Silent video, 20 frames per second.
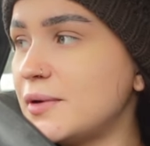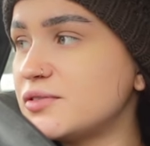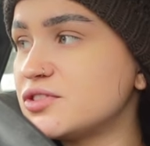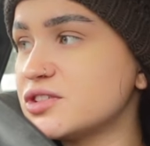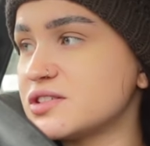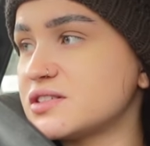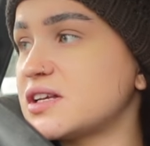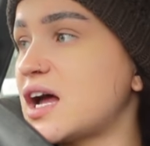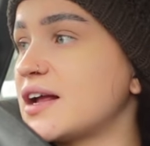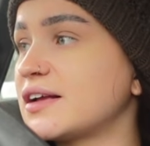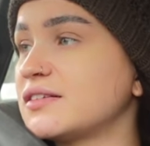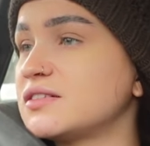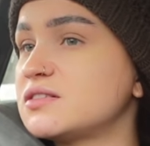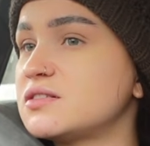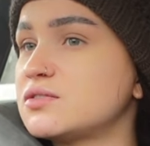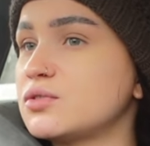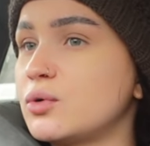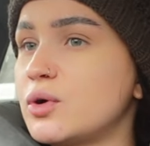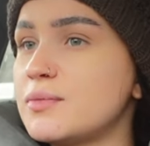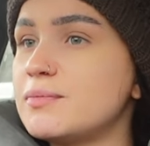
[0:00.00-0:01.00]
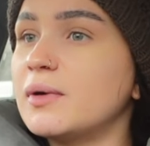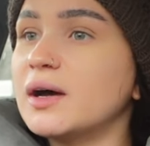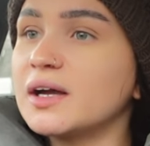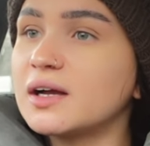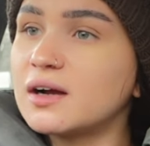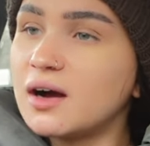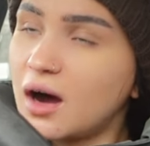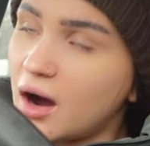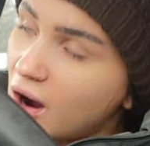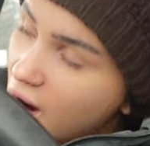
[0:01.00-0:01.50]
I've just sat and sorted my
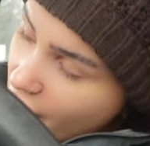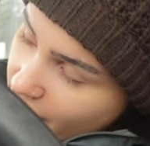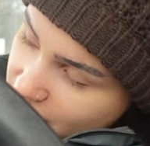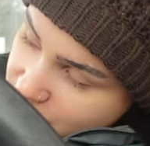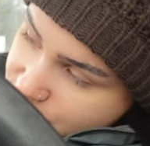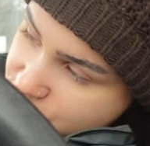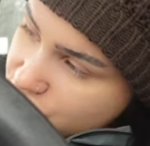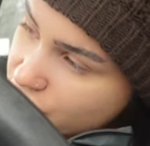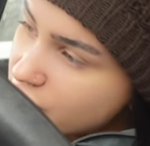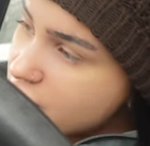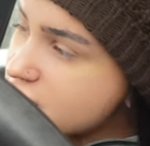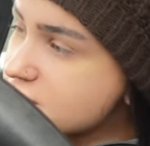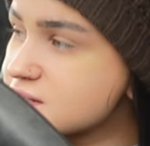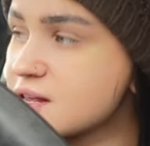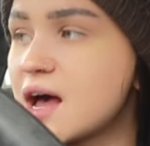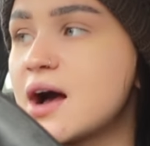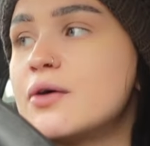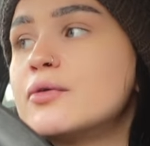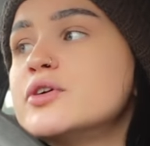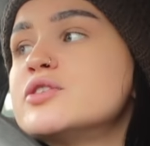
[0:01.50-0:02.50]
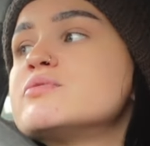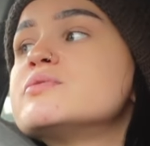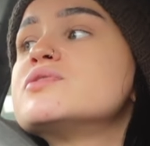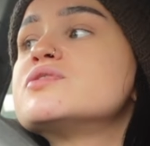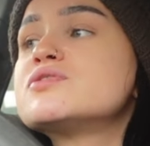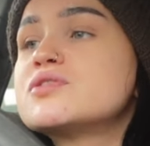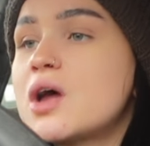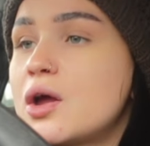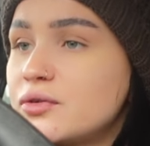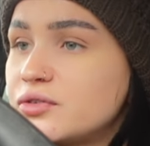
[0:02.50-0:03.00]
car insurance out, which was
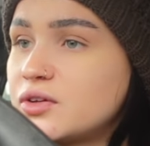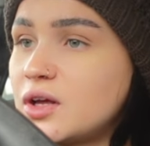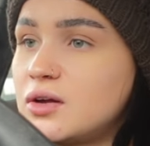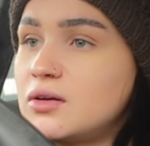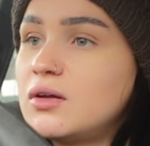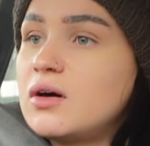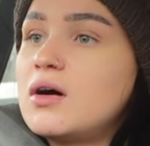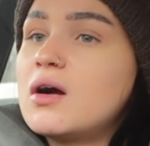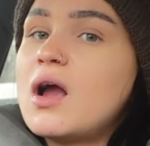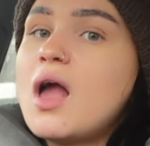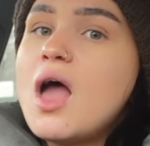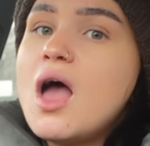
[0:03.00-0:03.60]
so long.